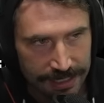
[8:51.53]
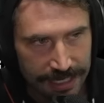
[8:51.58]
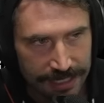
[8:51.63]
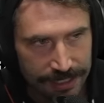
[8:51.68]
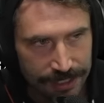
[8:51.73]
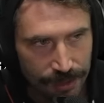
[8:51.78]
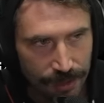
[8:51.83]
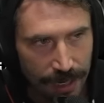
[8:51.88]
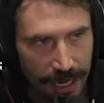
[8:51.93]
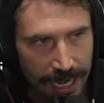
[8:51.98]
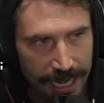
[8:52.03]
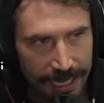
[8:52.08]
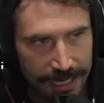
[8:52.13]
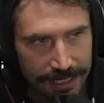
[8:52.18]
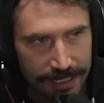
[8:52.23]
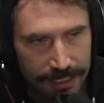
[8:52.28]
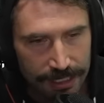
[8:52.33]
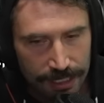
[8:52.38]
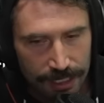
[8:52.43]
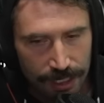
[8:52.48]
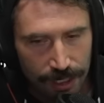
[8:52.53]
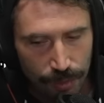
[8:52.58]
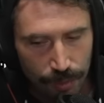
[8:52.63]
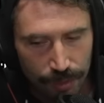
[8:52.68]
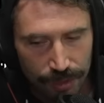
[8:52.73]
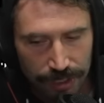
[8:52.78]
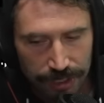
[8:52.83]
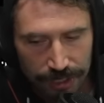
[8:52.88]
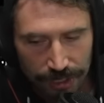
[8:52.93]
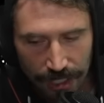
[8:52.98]
And so I,
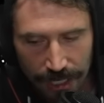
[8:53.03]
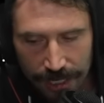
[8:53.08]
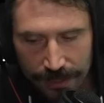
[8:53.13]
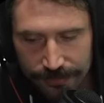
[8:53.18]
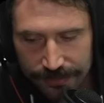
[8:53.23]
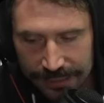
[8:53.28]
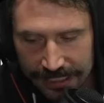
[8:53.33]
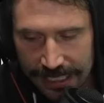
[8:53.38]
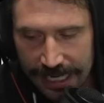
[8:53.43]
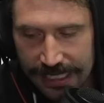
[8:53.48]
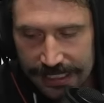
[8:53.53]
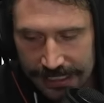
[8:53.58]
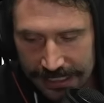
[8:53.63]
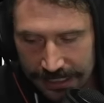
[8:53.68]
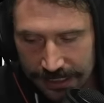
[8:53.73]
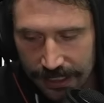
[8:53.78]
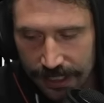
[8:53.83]
would love the idea